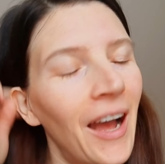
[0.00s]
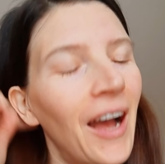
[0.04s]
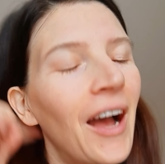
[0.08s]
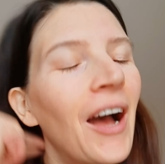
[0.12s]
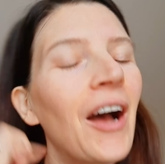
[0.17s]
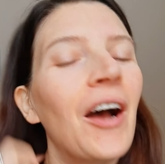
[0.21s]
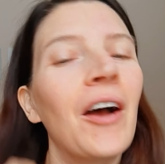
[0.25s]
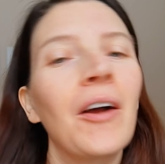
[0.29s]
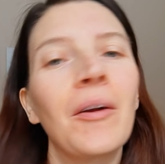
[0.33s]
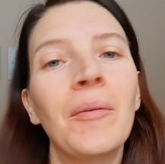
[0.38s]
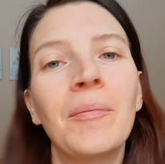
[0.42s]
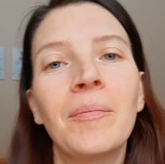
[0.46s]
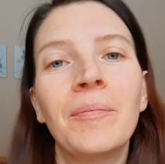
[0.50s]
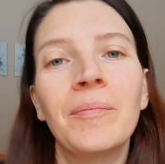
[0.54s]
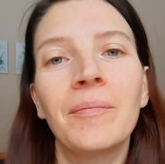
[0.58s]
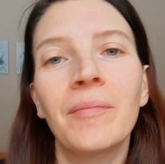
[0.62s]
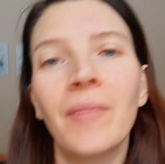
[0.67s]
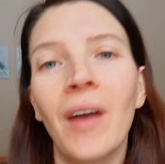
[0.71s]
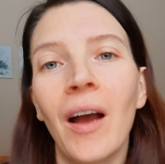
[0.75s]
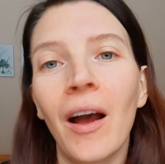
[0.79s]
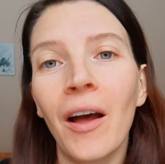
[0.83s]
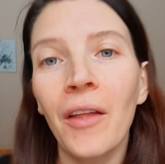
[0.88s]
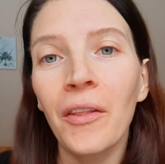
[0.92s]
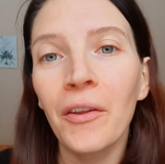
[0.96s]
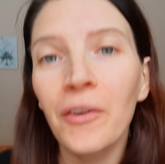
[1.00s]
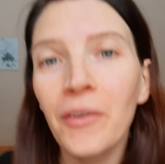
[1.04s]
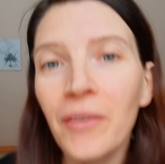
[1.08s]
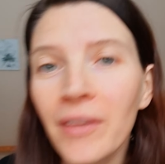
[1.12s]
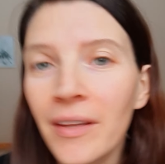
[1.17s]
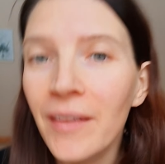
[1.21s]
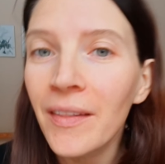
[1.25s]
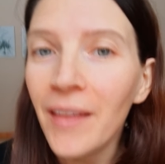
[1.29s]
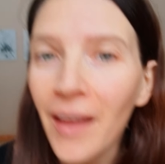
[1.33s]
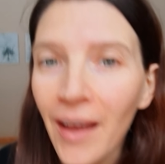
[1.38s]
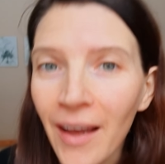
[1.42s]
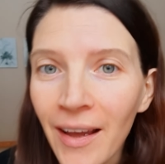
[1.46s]
Um, other
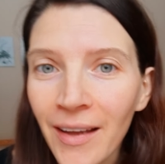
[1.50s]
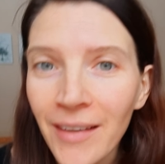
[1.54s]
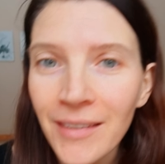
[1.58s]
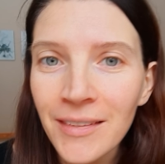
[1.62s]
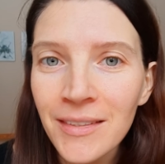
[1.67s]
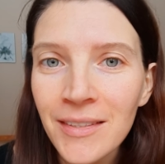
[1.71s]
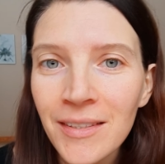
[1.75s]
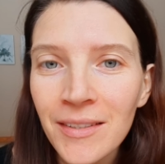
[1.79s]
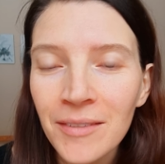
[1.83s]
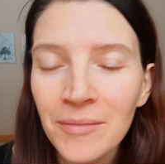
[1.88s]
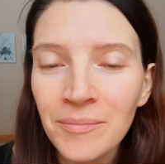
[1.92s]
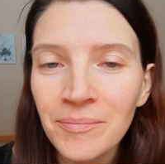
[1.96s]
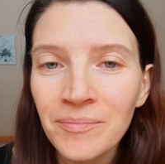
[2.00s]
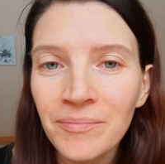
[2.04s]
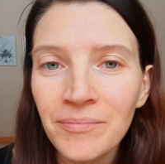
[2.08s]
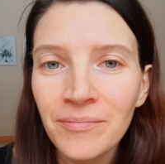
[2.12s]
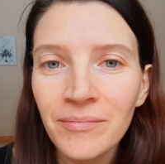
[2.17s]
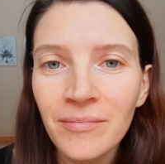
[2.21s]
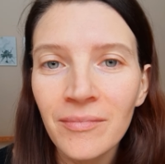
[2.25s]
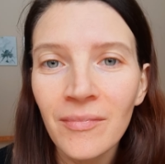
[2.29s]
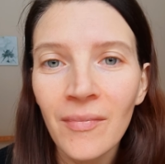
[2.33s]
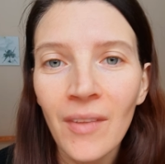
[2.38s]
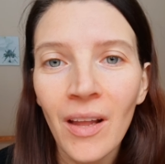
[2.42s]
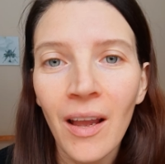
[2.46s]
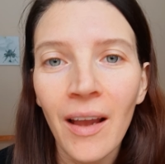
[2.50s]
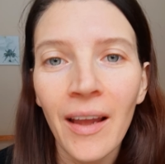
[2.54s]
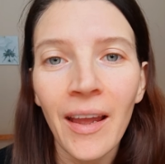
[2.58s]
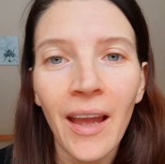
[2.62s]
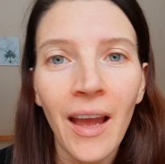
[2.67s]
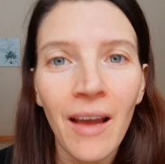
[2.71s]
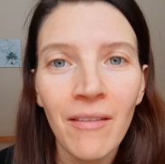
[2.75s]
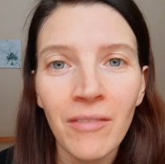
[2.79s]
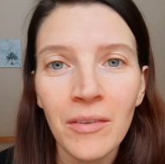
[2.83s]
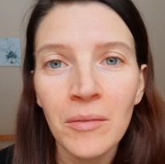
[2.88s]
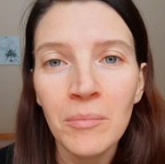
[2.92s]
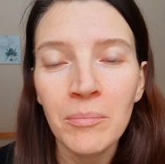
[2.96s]
than that, I
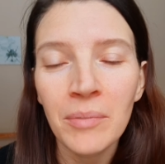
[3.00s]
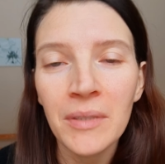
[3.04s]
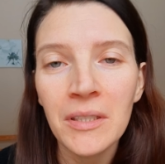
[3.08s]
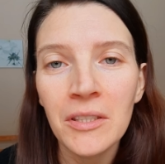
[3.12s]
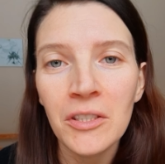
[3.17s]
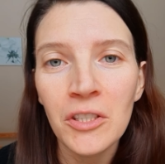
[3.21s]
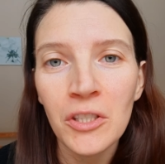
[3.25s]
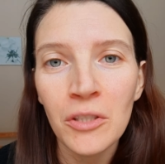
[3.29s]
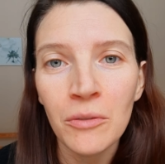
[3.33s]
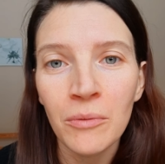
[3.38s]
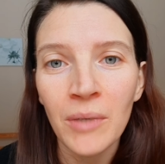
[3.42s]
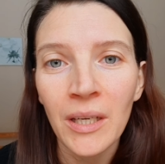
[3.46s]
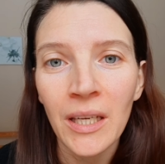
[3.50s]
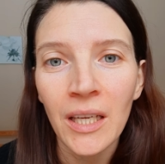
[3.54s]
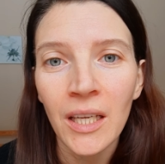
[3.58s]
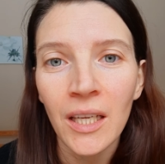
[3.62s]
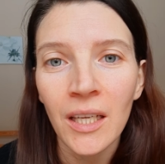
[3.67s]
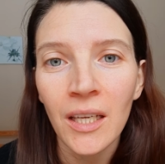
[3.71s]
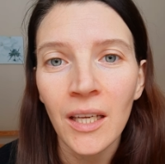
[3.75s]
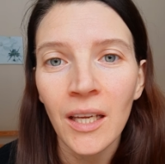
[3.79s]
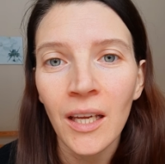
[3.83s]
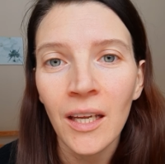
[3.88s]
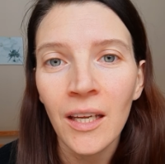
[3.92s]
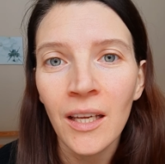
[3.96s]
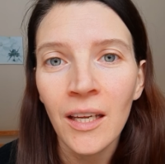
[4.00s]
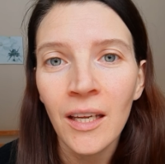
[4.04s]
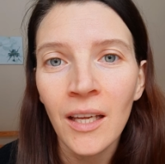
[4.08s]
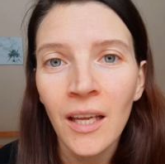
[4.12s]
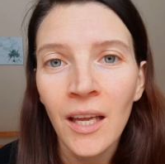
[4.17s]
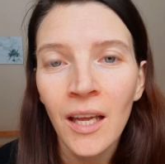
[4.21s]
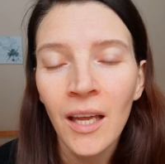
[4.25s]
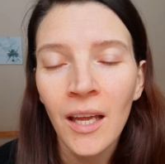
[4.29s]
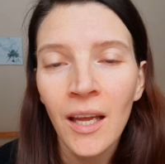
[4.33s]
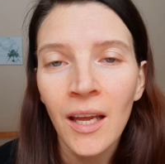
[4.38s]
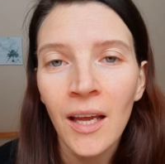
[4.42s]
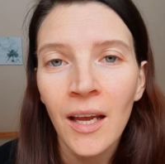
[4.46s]
haven't been doing
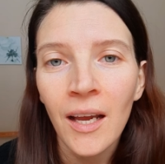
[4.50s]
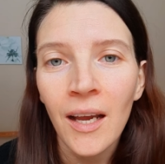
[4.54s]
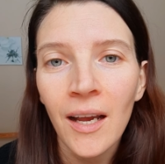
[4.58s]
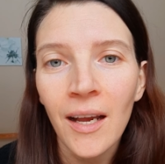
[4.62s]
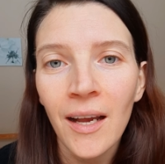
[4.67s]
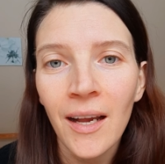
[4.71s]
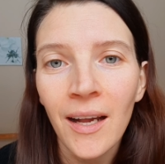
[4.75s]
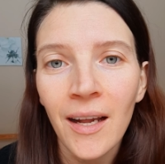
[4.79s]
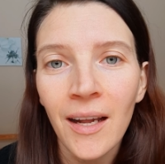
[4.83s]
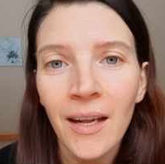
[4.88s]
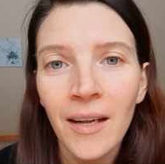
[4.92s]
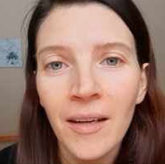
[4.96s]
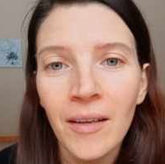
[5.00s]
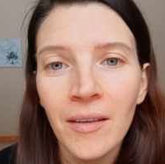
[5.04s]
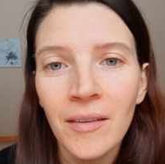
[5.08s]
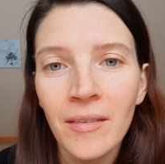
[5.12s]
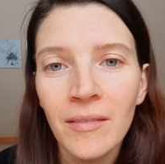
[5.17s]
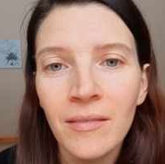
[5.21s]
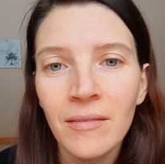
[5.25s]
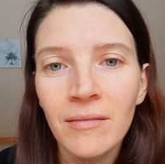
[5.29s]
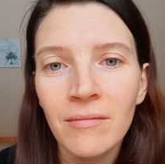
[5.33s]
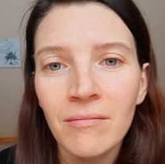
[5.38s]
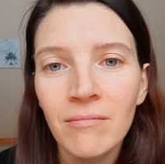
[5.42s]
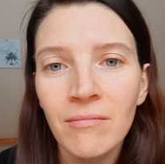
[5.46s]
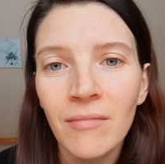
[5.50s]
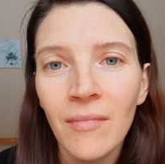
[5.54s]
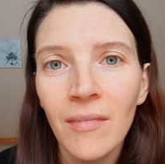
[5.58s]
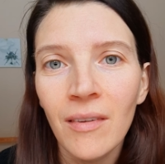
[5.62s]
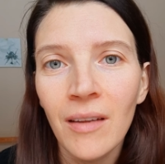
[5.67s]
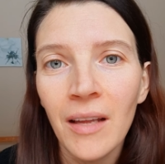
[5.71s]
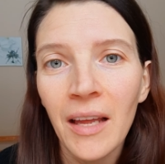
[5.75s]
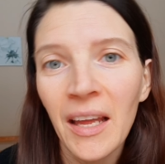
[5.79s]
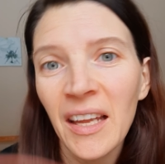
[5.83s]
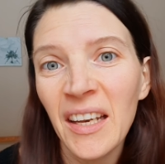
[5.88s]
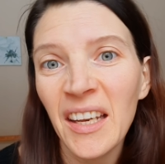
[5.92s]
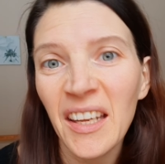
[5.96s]
uh,
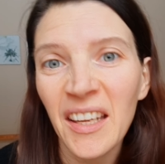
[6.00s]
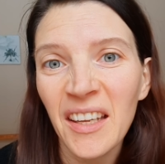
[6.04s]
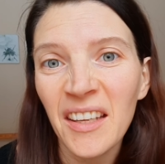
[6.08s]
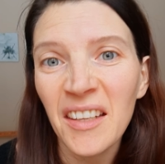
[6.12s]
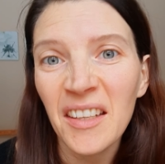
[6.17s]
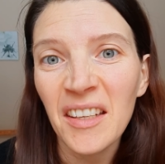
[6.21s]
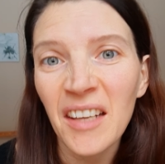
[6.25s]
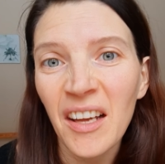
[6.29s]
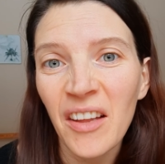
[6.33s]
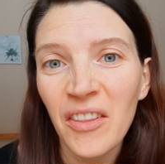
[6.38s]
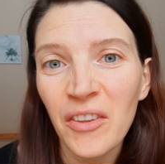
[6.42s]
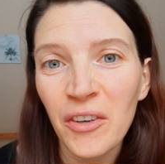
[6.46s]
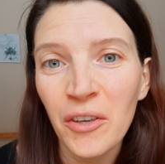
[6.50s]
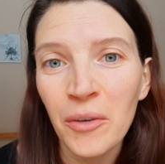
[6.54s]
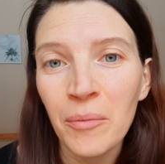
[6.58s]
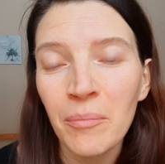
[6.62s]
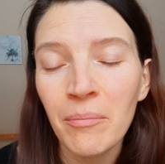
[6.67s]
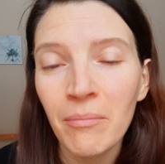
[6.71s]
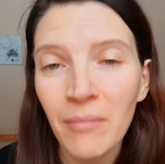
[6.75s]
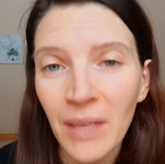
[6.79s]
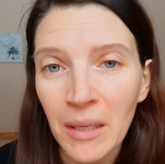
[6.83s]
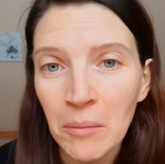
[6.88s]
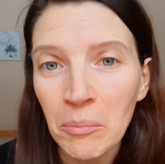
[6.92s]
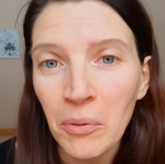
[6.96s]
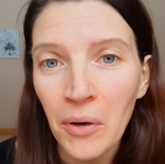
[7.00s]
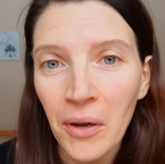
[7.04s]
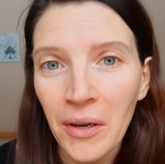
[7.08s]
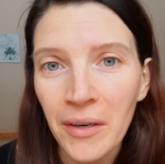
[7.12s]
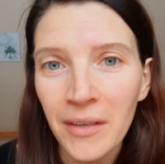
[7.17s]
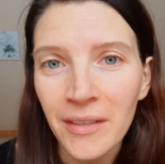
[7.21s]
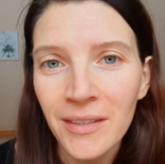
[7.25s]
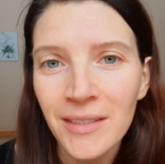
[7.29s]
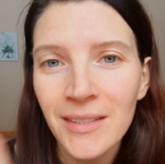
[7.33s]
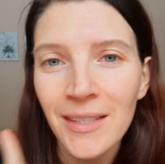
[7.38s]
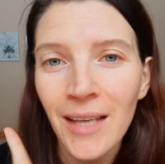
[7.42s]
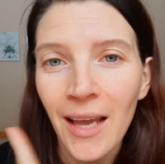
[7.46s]
any other meat
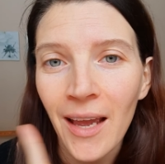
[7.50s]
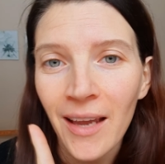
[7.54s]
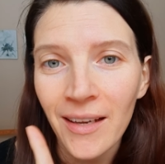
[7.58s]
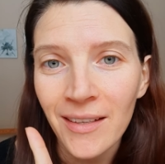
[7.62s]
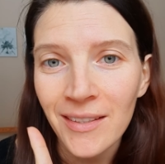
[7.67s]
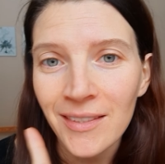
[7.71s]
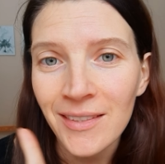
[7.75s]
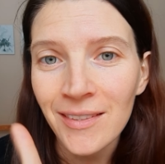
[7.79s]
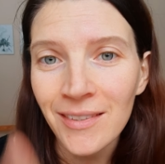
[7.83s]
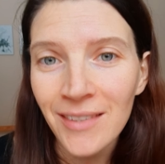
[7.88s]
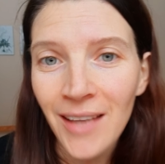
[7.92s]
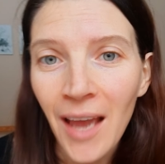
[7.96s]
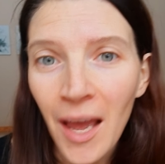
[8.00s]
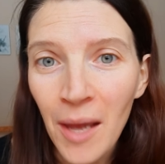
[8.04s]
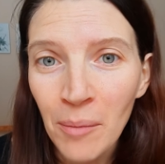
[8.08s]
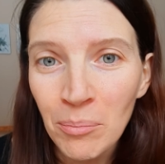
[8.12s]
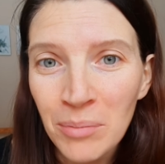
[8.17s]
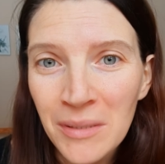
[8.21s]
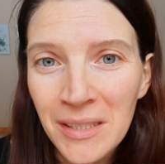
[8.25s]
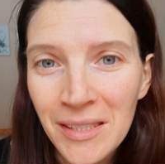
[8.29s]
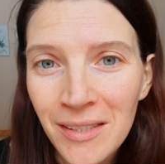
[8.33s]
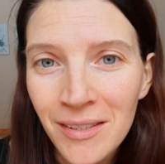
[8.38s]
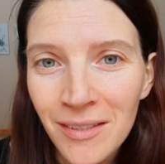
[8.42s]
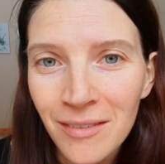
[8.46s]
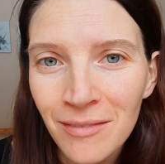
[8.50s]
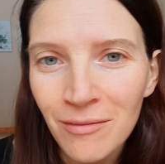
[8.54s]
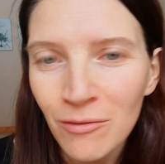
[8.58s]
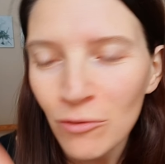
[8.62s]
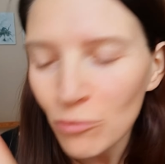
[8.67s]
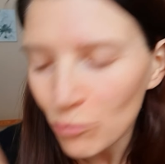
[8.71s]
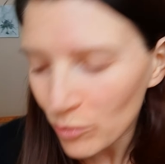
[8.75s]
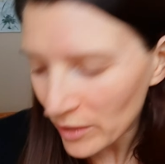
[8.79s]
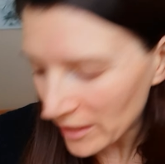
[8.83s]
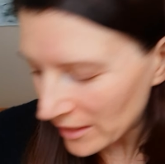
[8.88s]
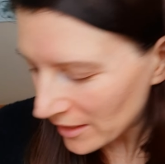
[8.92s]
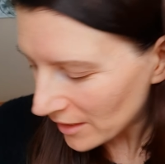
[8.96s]
products except
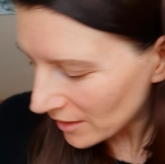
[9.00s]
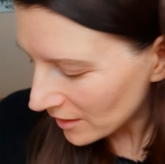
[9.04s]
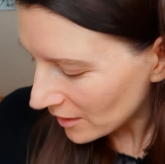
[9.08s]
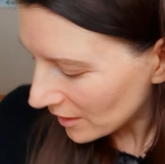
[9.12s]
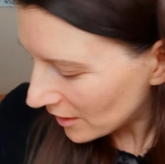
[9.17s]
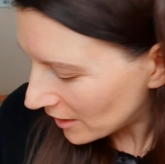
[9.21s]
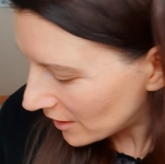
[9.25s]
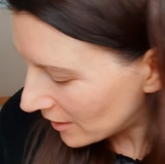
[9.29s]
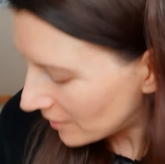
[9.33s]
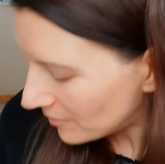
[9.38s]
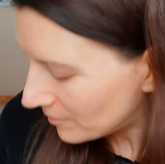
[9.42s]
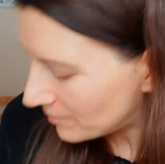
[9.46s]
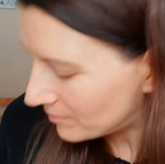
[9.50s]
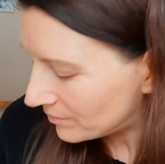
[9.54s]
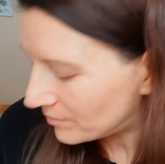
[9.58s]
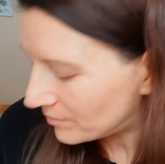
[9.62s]
recently